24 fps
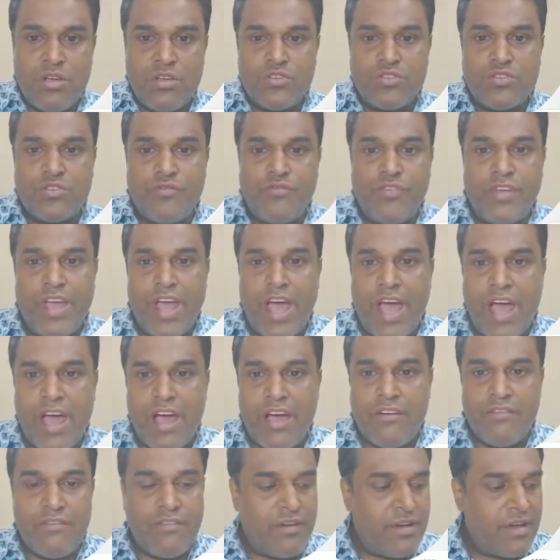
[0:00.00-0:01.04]
So we
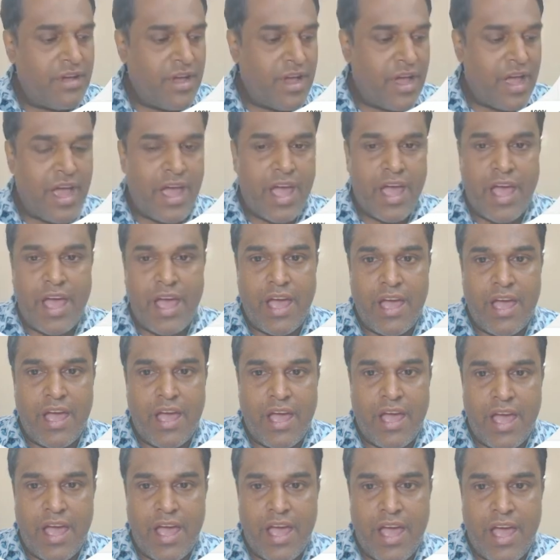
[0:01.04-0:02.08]
have
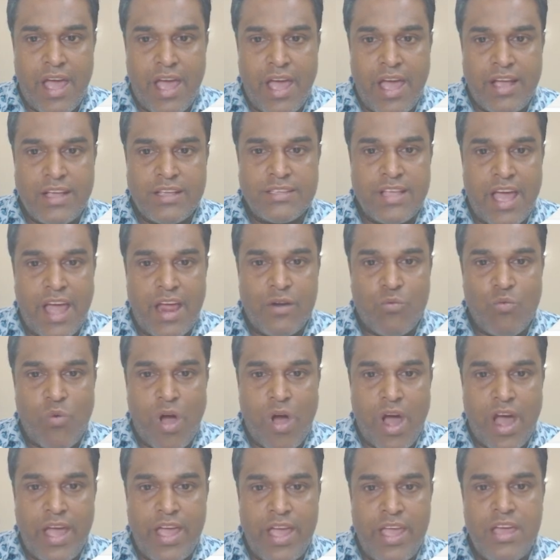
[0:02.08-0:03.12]
X and
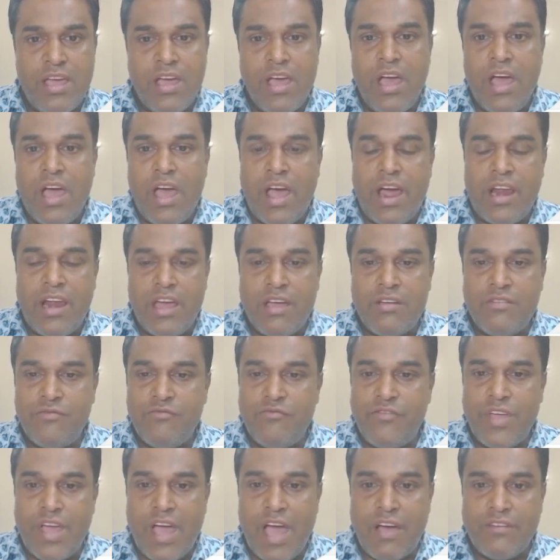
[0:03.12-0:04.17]
Y, and
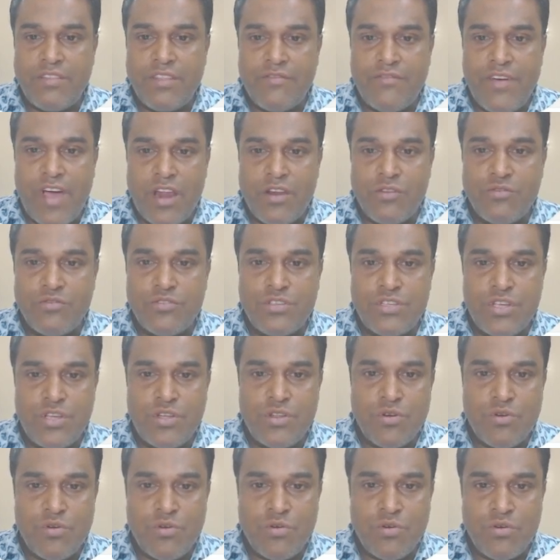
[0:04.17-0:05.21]
we have the value
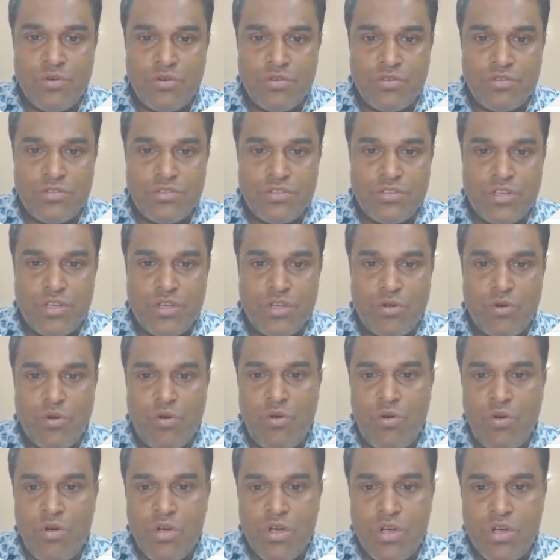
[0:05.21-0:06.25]
0,
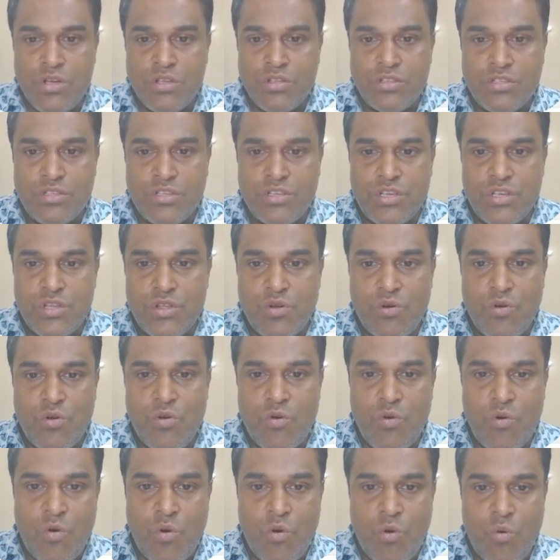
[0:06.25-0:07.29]
0,
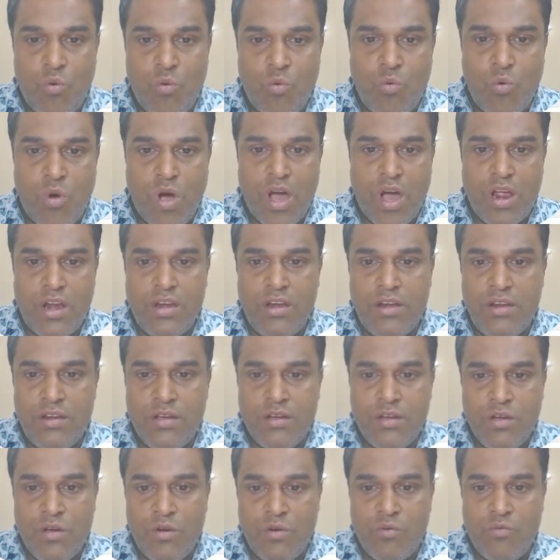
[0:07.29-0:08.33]
0, 1,
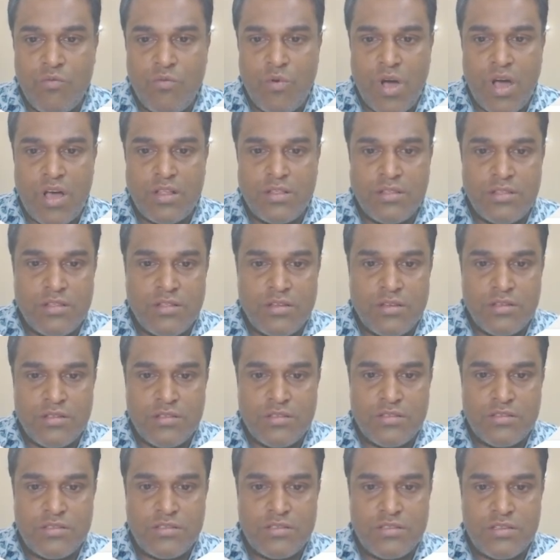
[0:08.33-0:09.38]
1,
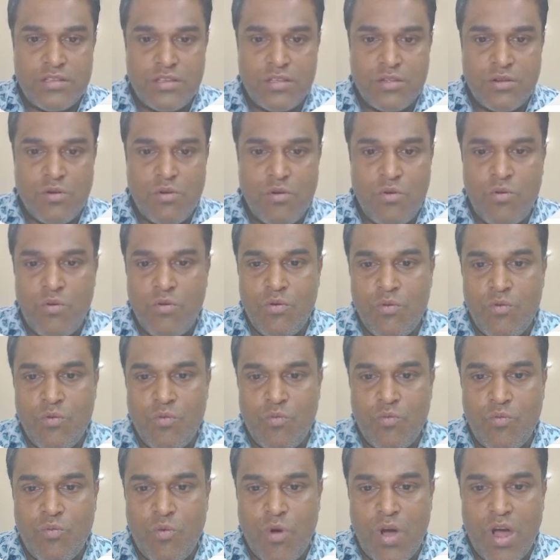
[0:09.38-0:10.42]
0,
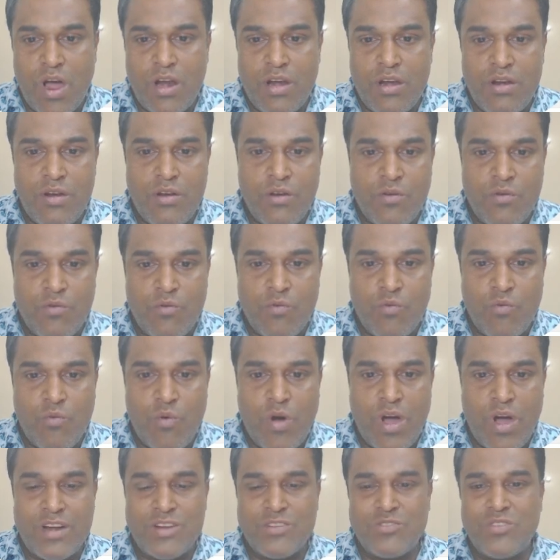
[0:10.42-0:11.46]
1,
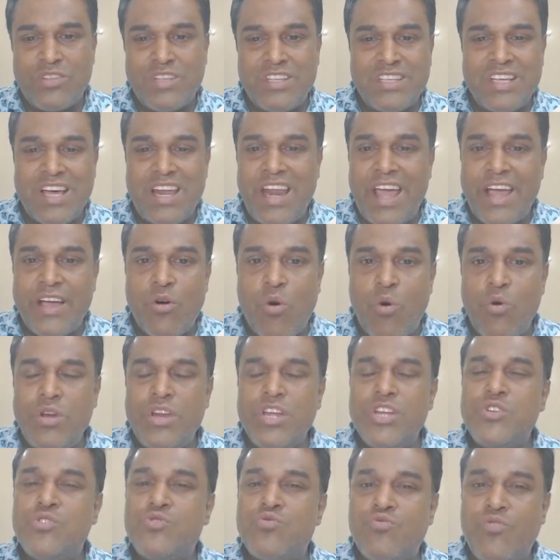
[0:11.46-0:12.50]
1. So these are like
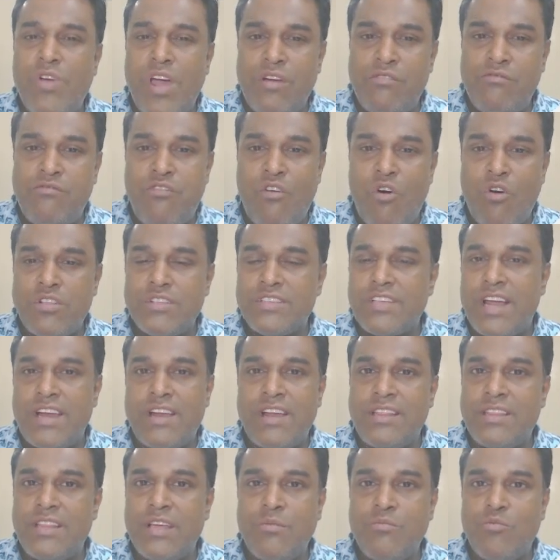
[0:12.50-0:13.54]
only true and false and
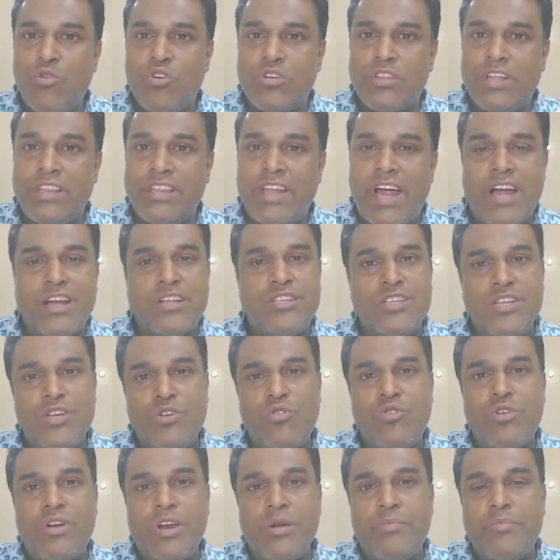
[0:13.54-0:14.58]
nothing more than that.
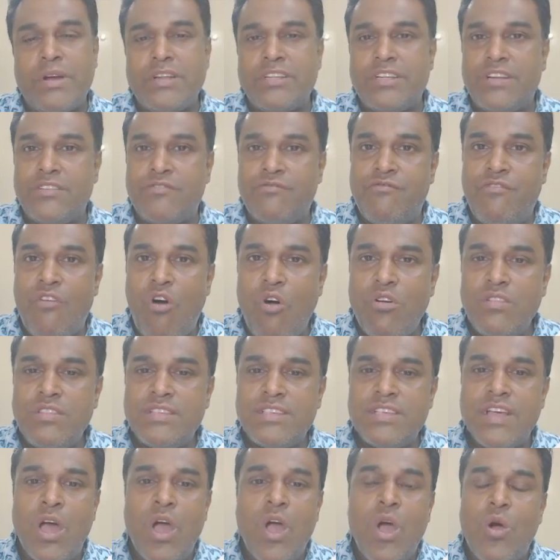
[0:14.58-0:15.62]
0 represents
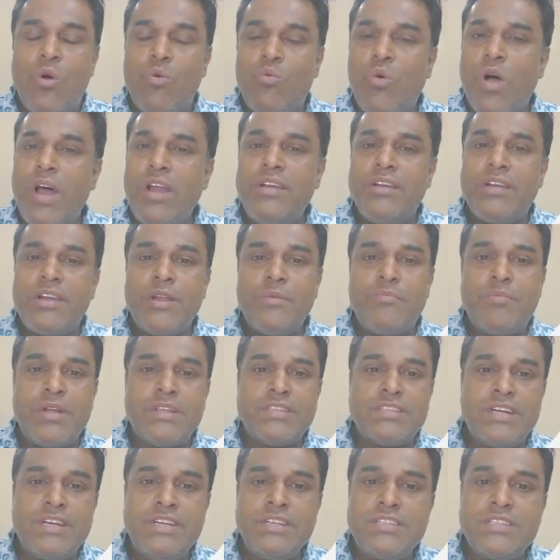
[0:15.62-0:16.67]
false, 1
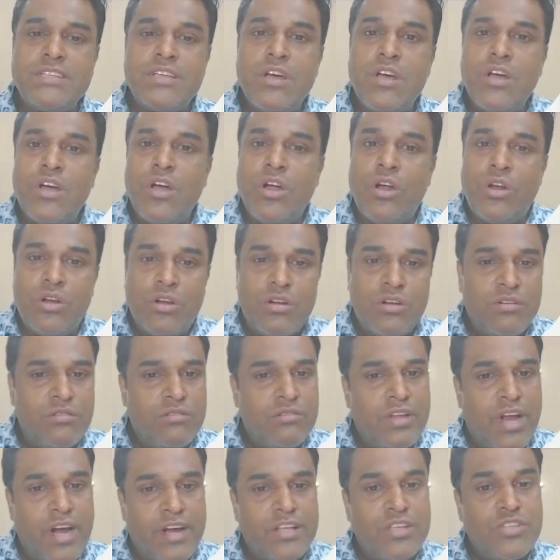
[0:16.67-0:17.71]
represents
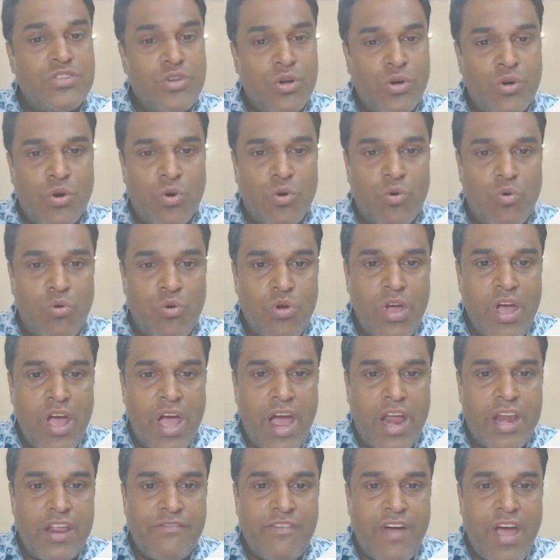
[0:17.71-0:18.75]
that is true.
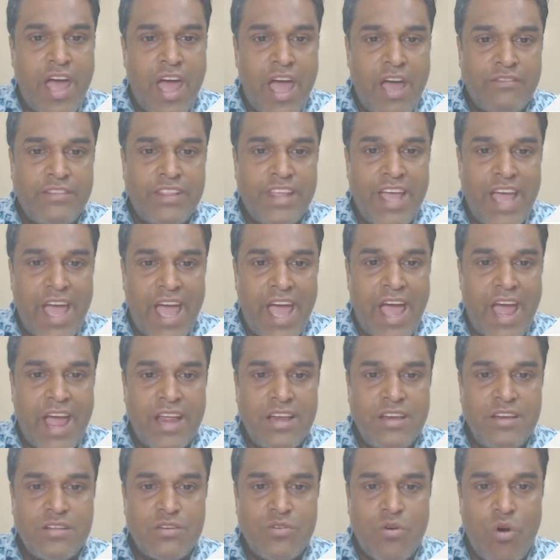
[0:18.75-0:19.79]
And if I have the
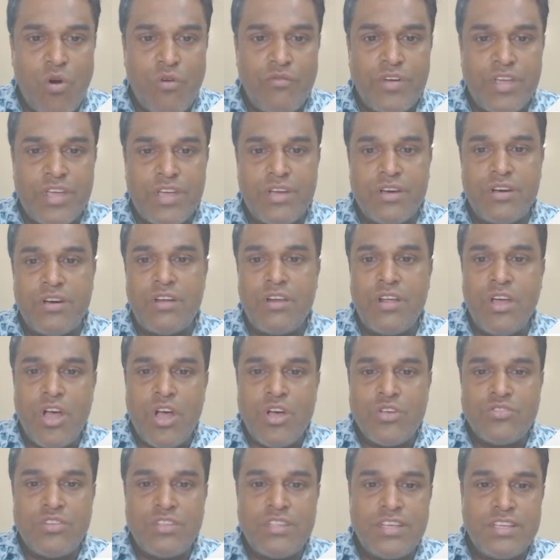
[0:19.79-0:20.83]
and over here,
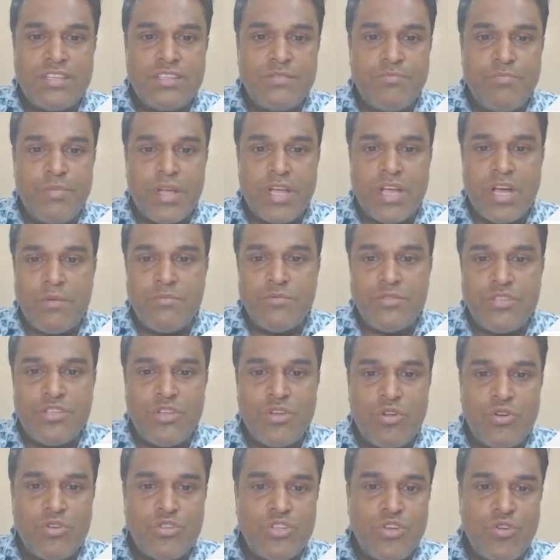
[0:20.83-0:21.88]
so this becomes
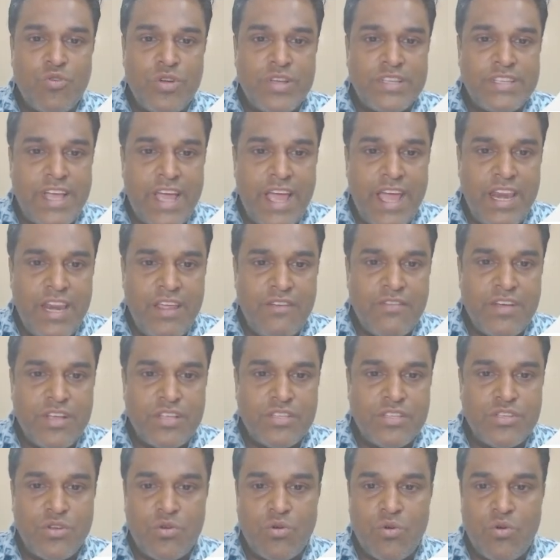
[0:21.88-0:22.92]
0, 0 is anyway
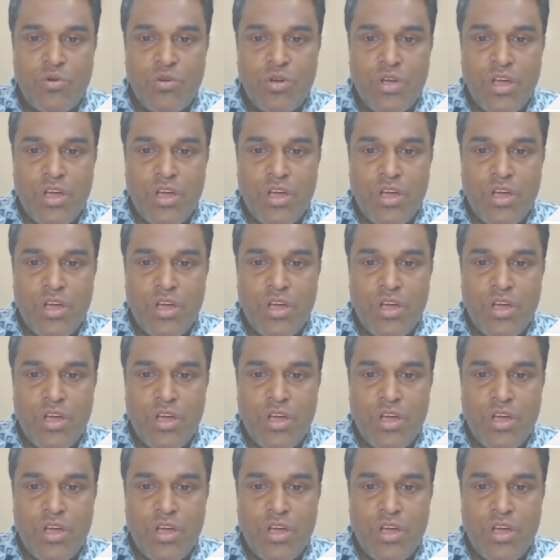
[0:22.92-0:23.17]
0.